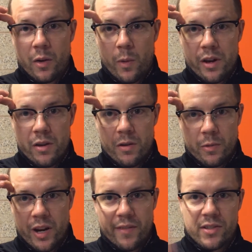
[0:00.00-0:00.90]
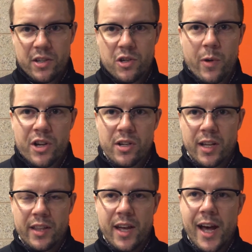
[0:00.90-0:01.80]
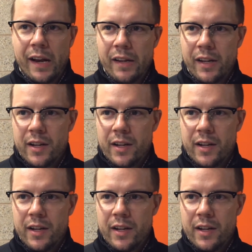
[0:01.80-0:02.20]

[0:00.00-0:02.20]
When you have a situation like that,